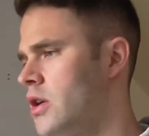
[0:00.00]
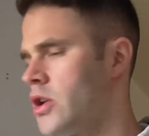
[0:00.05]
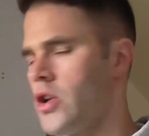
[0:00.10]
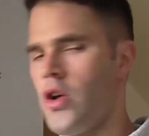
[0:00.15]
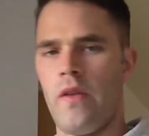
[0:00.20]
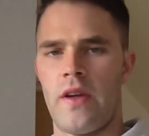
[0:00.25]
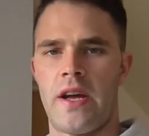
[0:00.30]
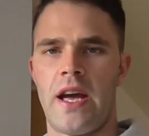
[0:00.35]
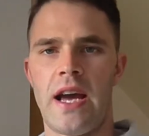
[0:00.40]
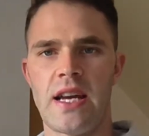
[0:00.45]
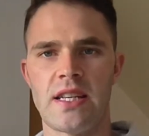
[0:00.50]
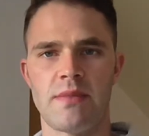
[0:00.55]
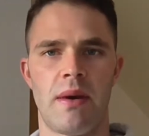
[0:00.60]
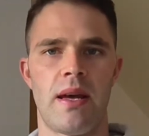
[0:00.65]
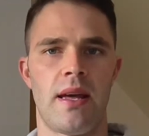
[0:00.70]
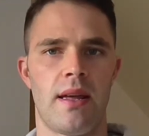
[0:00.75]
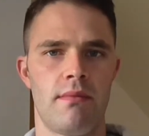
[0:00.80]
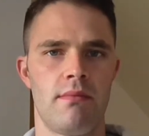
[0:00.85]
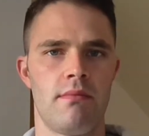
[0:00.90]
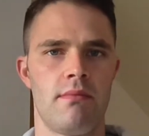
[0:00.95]
Not the case,
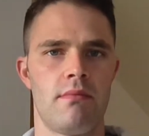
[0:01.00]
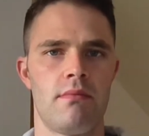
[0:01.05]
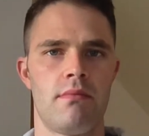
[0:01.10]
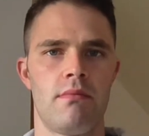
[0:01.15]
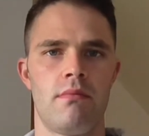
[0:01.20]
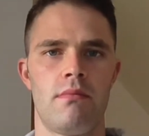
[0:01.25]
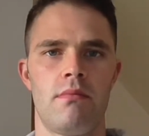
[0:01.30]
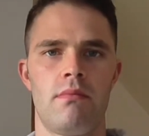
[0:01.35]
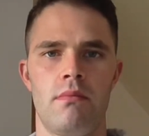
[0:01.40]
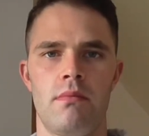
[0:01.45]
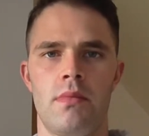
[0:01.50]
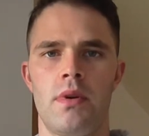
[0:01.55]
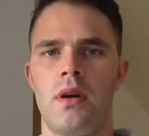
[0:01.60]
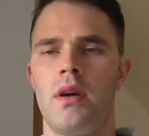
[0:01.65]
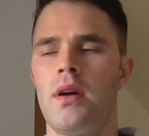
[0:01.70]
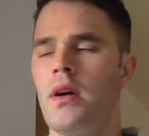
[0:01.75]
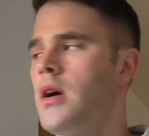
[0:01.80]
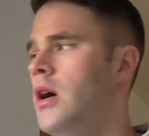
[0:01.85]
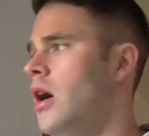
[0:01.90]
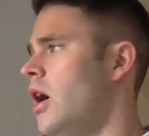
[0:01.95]
mate.
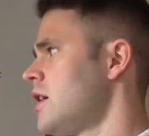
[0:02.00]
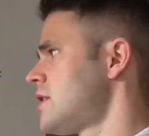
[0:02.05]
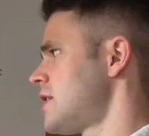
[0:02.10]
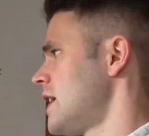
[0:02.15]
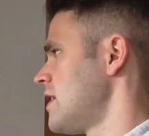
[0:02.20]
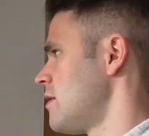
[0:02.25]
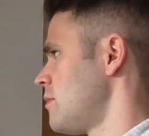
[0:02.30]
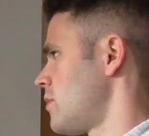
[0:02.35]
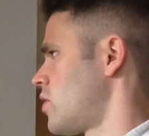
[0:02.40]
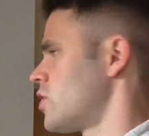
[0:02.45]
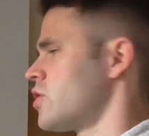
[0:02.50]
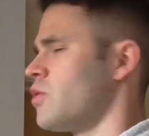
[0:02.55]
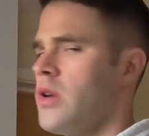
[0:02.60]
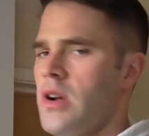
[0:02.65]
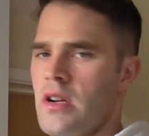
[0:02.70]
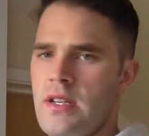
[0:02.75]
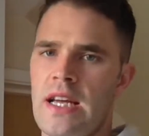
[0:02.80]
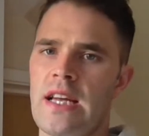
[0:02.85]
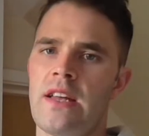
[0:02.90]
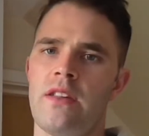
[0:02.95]
I take them because I
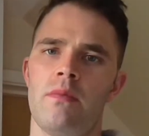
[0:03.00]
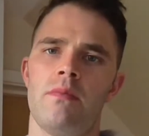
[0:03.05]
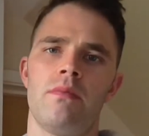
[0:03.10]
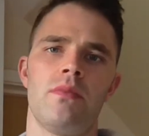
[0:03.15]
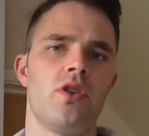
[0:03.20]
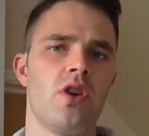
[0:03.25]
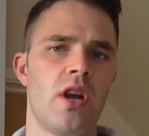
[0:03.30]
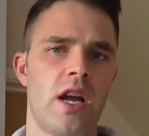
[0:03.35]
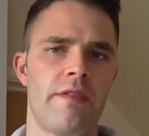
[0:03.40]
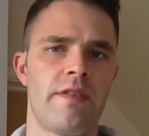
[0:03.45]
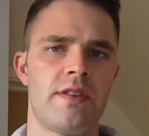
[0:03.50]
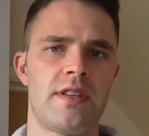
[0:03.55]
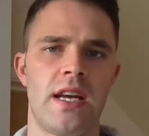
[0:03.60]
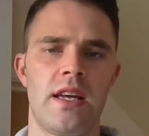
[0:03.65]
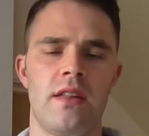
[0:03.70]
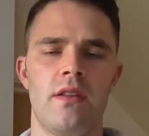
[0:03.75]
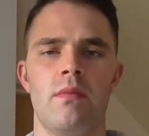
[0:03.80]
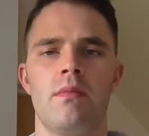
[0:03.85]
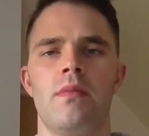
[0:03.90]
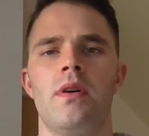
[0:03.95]
want to take them. You don't have to
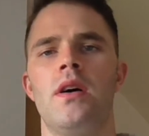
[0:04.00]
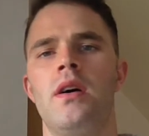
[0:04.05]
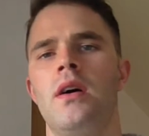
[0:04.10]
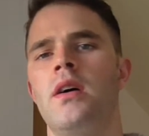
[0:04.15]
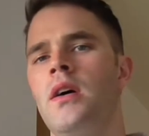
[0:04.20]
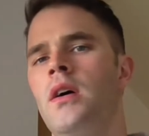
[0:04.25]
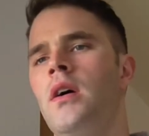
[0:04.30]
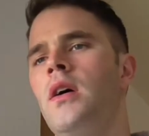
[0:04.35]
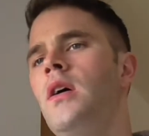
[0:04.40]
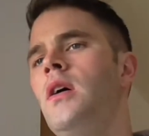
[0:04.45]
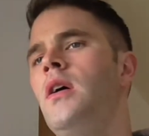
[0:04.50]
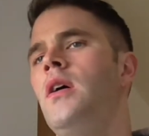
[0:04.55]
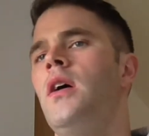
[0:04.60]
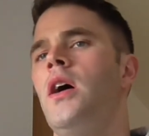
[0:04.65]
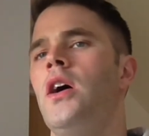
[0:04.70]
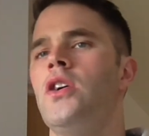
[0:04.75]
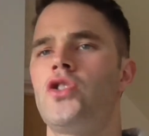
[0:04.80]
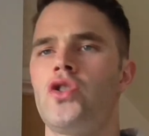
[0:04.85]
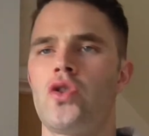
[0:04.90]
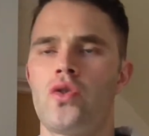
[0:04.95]
take them.
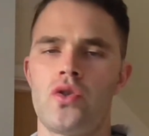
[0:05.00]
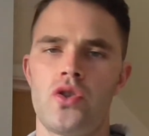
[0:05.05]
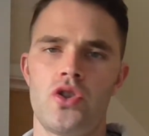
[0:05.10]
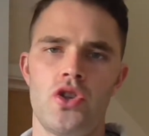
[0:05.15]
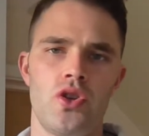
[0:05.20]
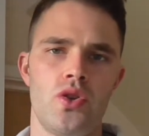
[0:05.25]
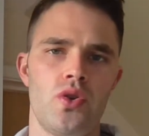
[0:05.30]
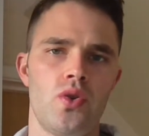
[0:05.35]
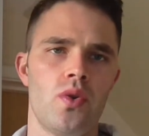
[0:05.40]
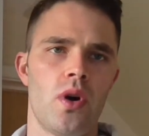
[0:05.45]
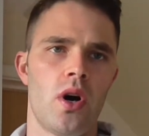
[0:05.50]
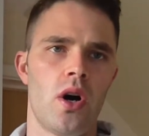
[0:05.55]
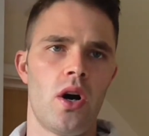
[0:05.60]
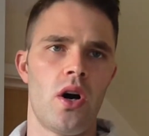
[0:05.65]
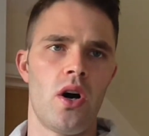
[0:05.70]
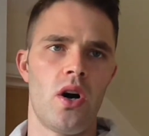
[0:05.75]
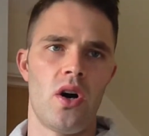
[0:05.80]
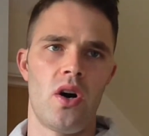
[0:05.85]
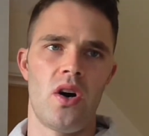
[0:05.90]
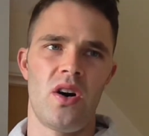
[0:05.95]
As long as you
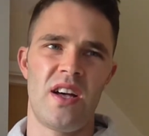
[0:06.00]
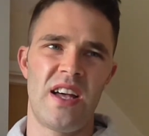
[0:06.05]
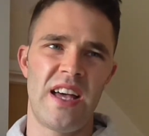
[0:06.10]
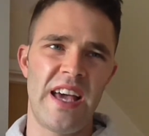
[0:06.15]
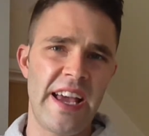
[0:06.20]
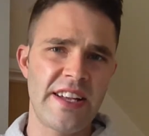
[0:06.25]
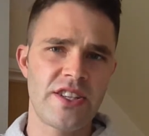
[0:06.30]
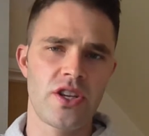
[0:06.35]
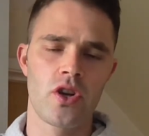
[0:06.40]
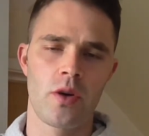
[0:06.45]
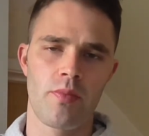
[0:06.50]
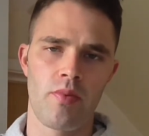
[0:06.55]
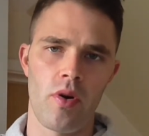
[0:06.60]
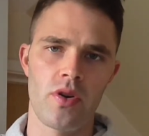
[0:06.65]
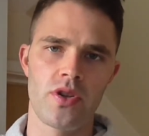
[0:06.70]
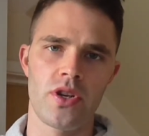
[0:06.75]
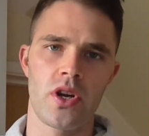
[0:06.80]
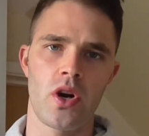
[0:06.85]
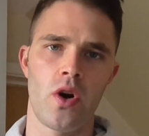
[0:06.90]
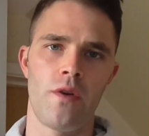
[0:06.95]
are hitting your
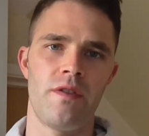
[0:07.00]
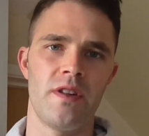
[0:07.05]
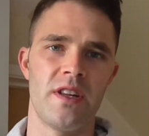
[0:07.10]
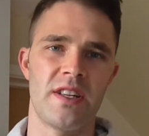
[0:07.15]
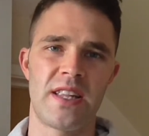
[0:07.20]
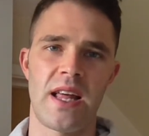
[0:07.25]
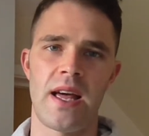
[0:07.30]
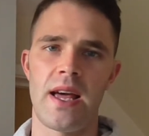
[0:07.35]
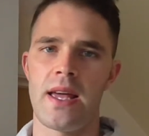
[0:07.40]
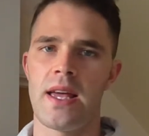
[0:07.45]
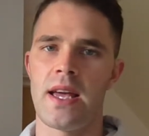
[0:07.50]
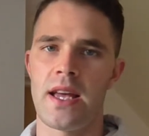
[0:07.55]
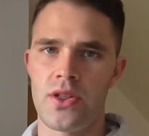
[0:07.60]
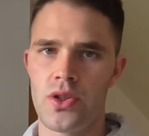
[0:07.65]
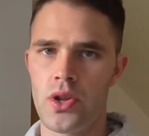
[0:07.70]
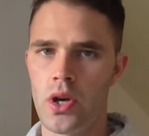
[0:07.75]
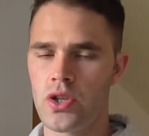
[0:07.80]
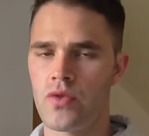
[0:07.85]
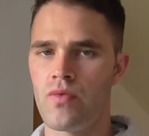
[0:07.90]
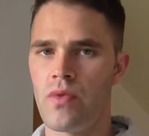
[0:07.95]
protein goal for the day, it
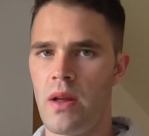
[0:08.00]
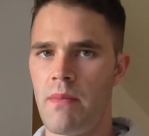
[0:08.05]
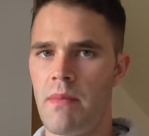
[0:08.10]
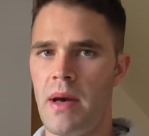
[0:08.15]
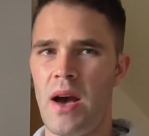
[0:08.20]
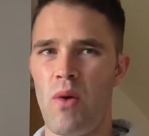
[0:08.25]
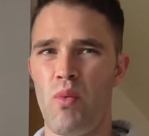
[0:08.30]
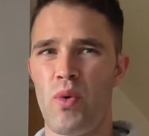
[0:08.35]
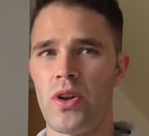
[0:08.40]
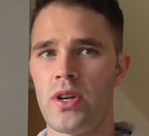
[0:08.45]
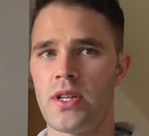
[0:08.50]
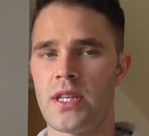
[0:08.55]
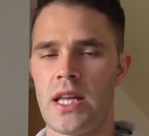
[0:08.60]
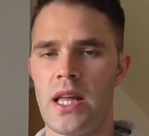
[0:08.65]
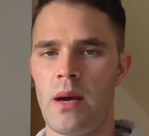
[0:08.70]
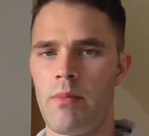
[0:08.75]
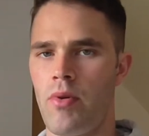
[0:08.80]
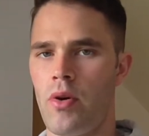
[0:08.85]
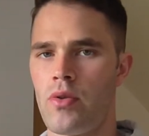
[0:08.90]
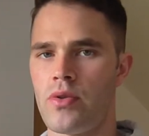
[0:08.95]
doesn't really matter when you take
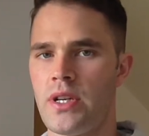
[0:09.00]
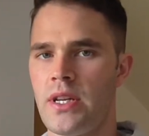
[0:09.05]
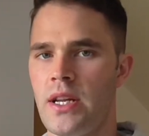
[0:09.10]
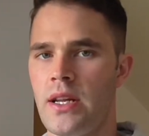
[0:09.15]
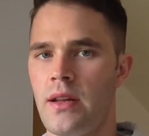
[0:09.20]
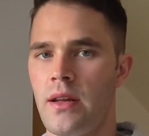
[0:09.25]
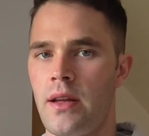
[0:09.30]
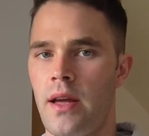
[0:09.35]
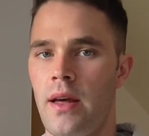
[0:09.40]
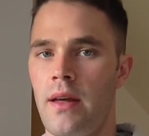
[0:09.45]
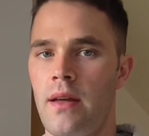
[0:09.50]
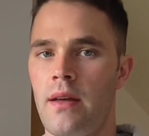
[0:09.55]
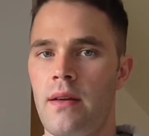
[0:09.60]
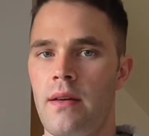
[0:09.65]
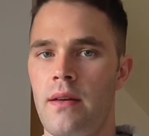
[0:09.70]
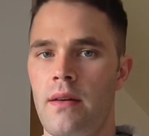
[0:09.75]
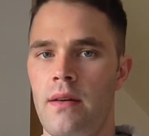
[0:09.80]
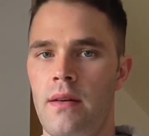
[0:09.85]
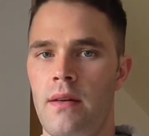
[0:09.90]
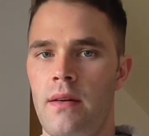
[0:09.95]
that protein in, okay?
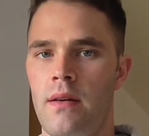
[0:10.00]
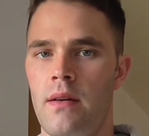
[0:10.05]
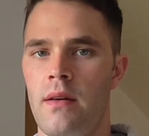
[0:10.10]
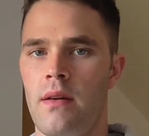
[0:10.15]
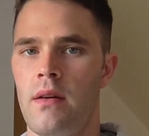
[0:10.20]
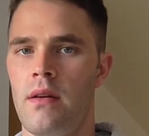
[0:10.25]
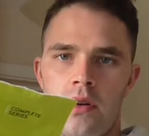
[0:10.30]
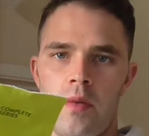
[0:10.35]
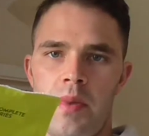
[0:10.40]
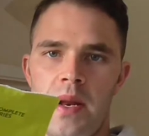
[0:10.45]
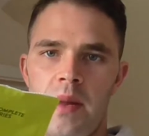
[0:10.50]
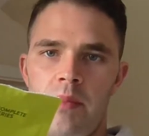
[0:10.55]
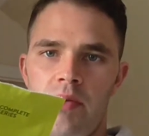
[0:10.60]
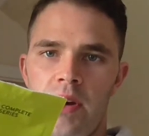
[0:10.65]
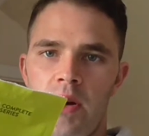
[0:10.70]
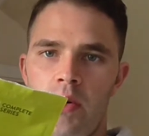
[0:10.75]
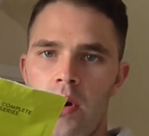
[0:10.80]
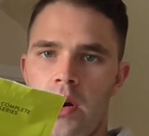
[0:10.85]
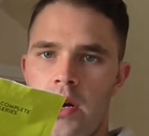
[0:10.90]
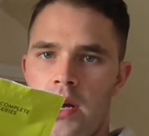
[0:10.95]
Complete
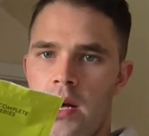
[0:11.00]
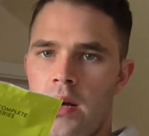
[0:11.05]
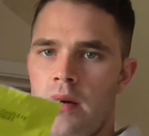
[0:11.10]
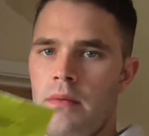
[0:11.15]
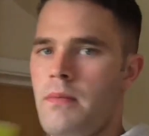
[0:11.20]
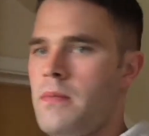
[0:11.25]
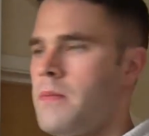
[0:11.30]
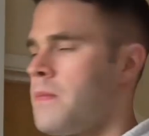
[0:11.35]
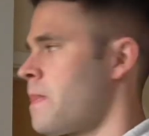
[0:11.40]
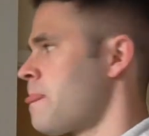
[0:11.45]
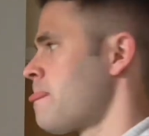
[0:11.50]
pre-workout.